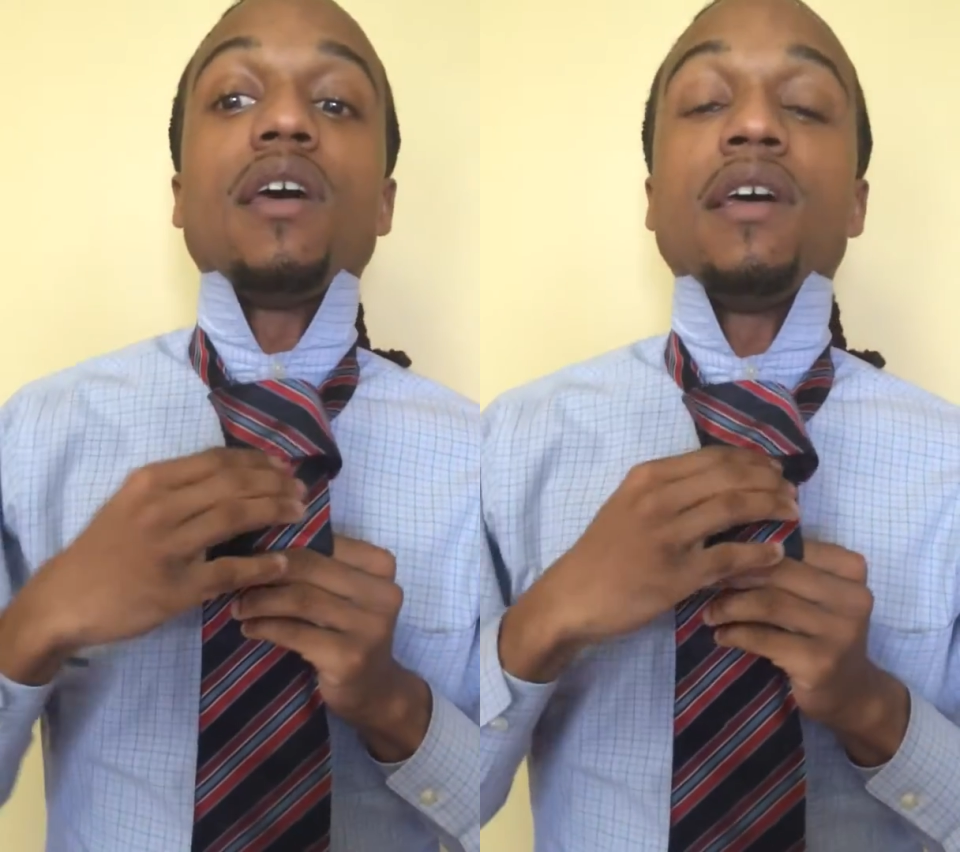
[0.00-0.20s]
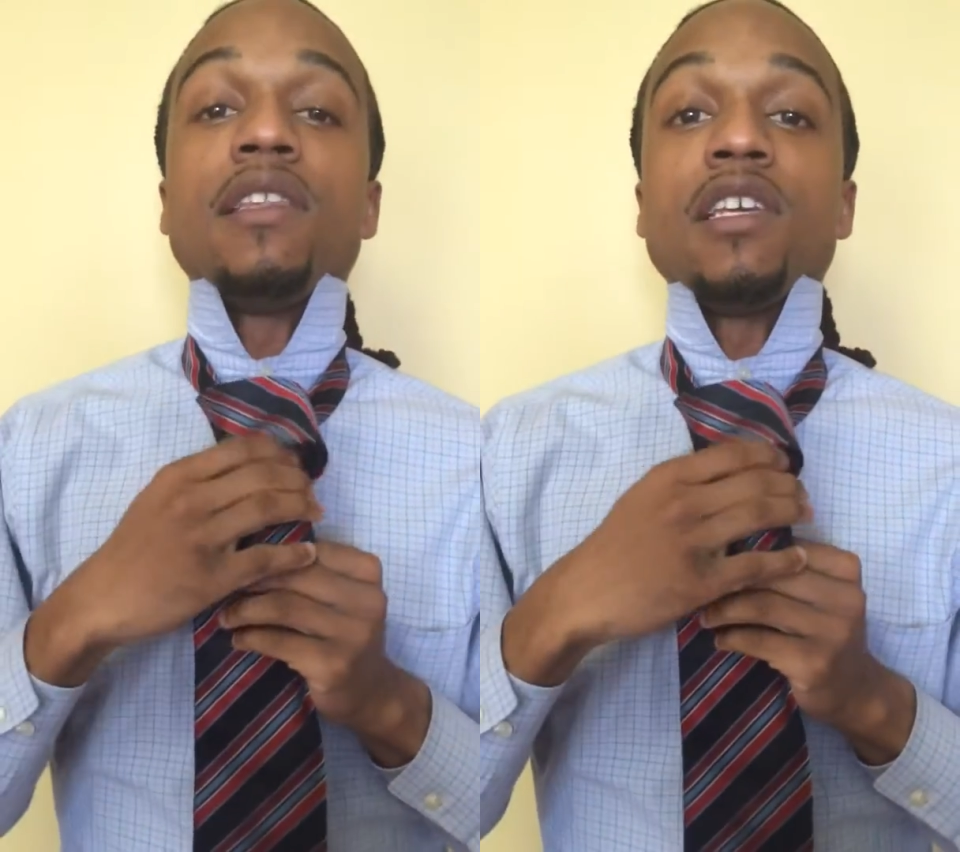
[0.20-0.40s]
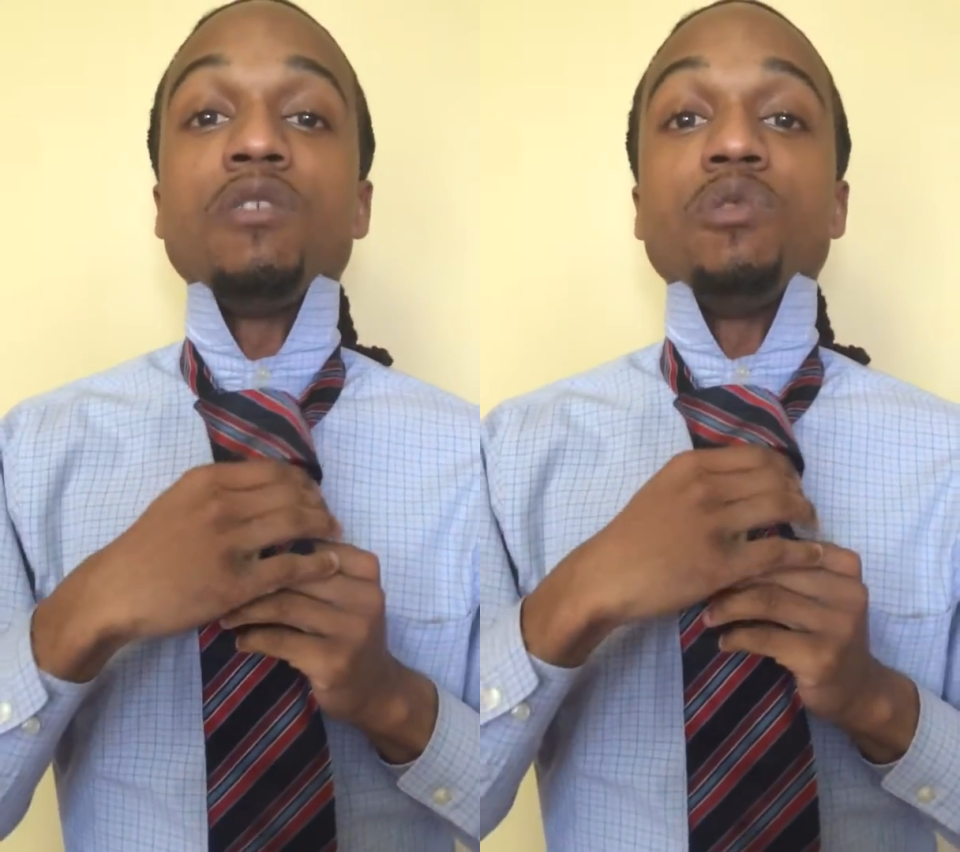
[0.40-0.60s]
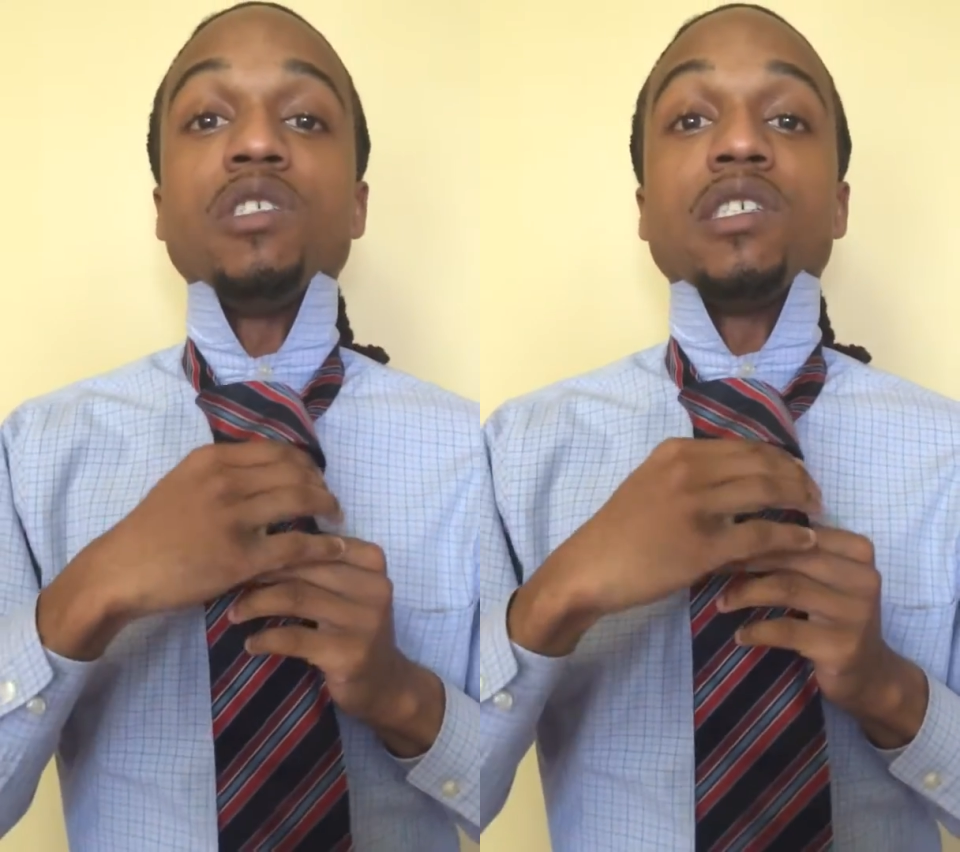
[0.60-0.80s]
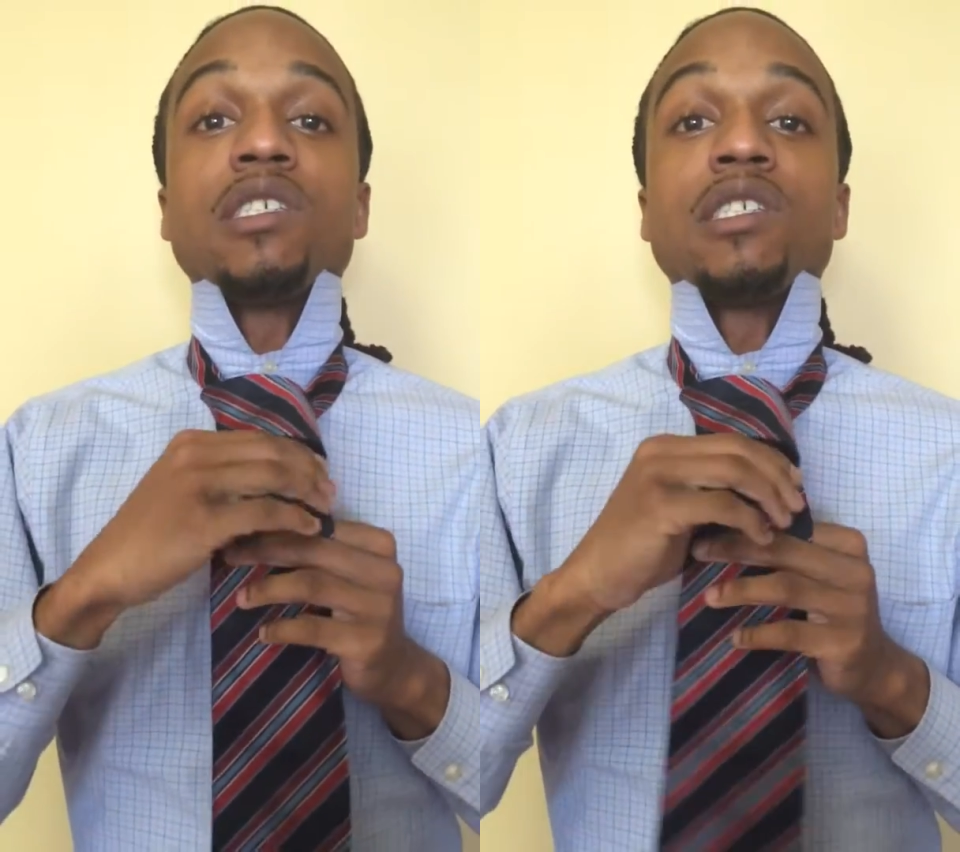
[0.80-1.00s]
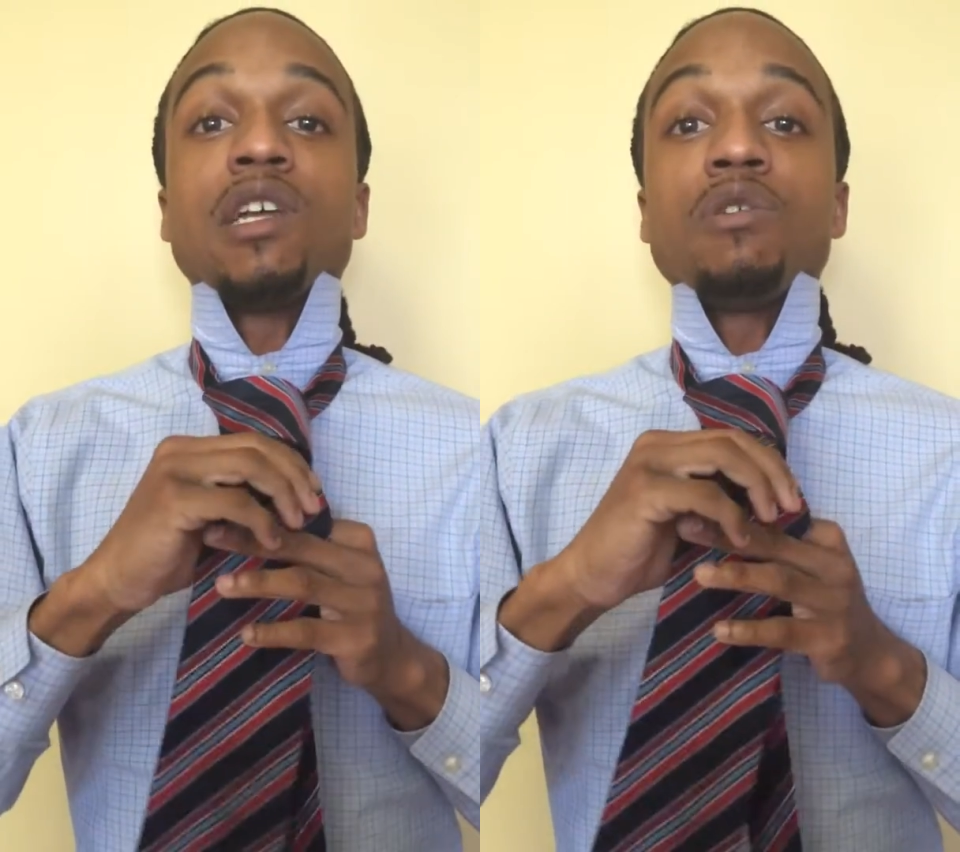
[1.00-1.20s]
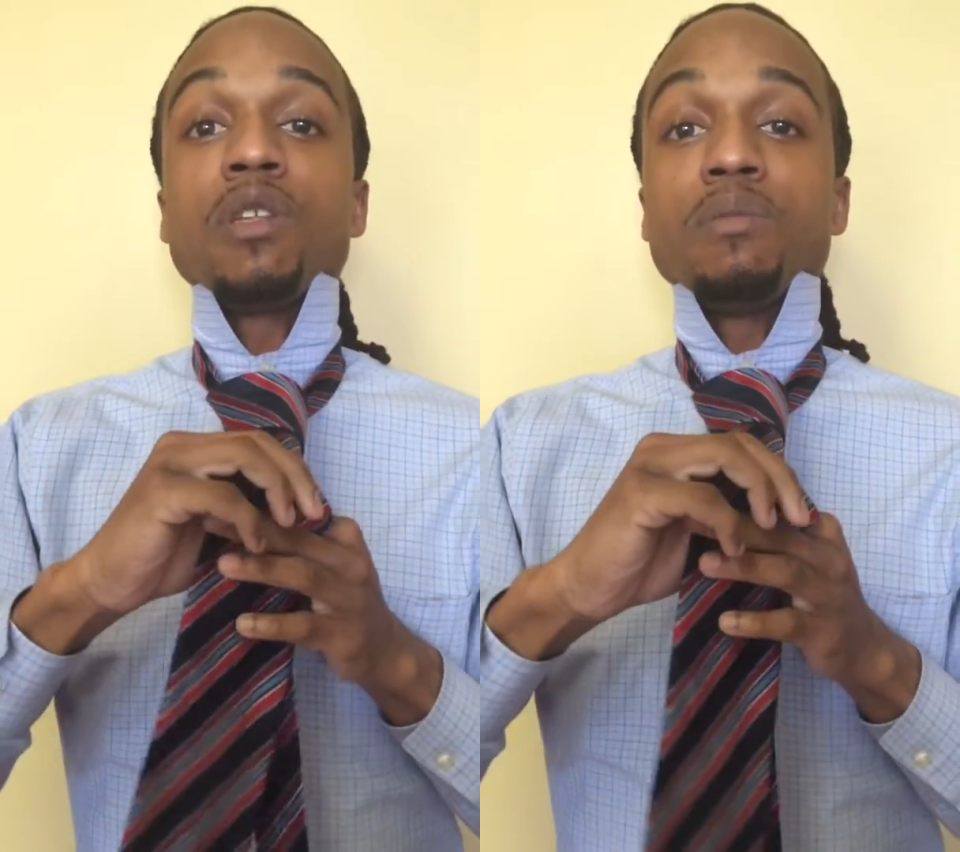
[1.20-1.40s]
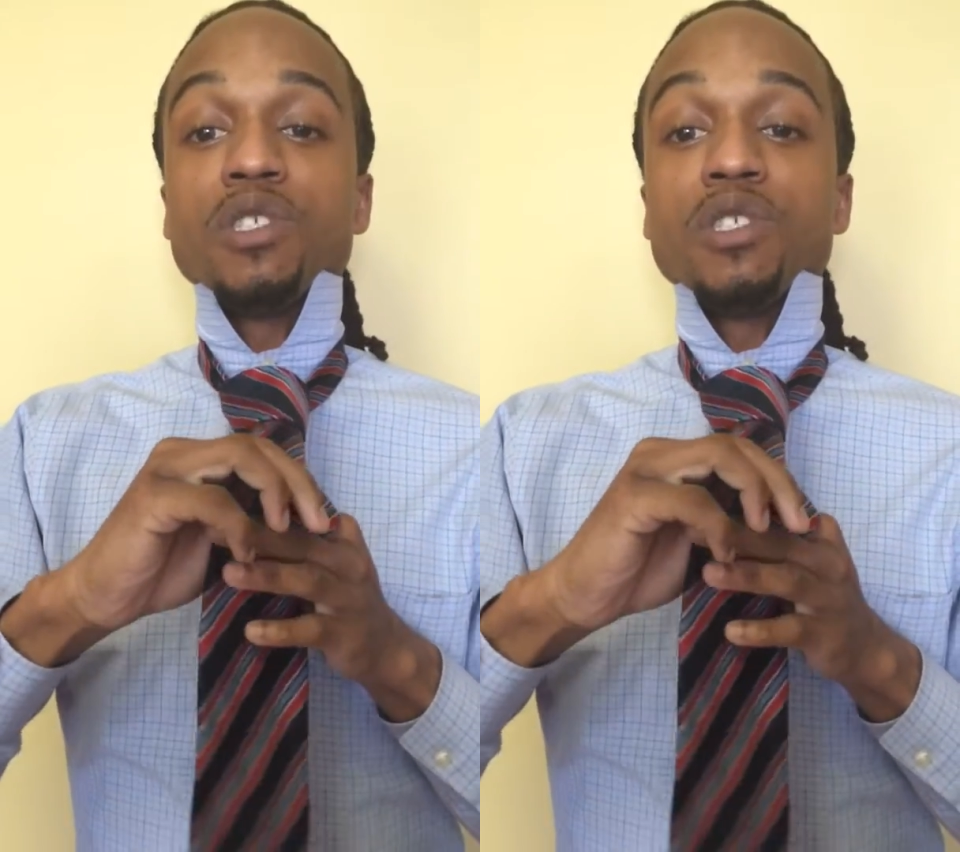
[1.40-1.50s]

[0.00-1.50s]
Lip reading: And then you would just slowly but